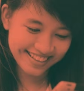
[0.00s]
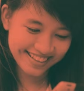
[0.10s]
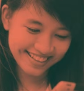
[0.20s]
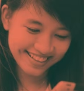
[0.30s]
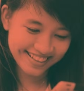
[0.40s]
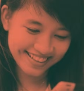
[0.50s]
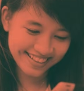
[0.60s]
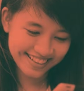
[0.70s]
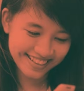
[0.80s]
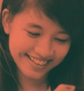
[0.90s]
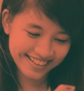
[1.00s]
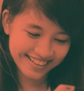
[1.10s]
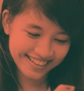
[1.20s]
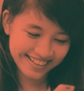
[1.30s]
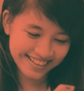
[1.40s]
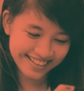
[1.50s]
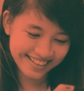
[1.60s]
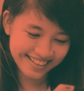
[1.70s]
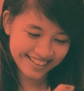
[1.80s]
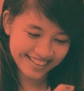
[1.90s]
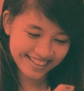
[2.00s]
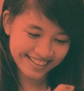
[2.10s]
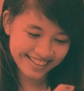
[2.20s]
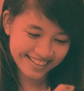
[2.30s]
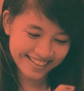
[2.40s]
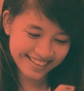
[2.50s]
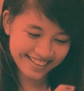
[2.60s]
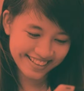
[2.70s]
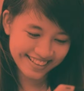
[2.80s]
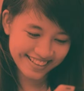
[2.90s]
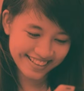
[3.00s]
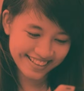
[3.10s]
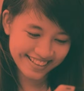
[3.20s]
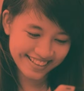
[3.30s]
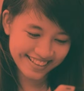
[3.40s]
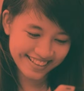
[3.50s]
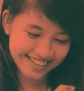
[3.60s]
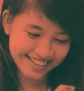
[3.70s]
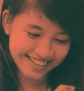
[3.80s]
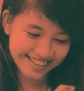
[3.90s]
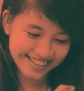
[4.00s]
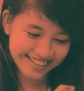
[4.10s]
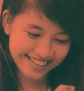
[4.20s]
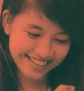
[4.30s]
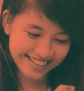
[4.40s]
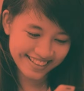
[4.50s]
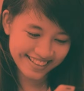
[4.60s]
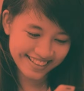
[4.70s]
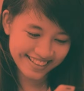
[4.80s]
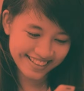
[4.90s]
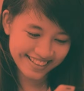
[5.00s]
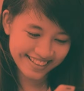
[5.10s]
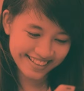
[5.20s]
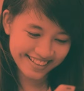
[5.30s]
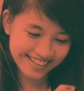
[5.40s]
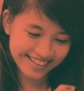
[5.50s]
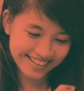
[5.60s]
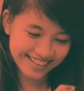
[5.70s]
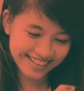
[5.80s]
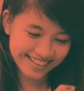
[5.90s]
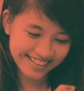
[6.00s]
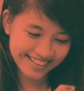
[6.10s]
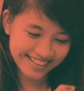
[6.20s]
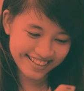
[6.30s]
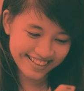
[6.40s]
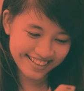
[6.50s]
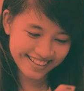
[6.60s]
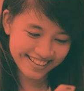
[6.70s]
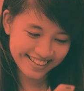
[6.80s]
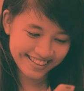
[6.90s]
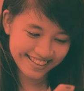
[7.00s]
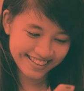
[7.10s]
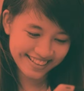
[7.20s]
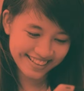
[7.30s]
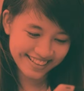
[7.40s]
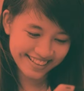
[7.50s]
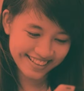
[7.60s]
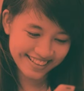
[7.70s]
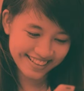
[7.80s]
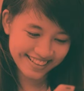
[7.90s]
[no speech]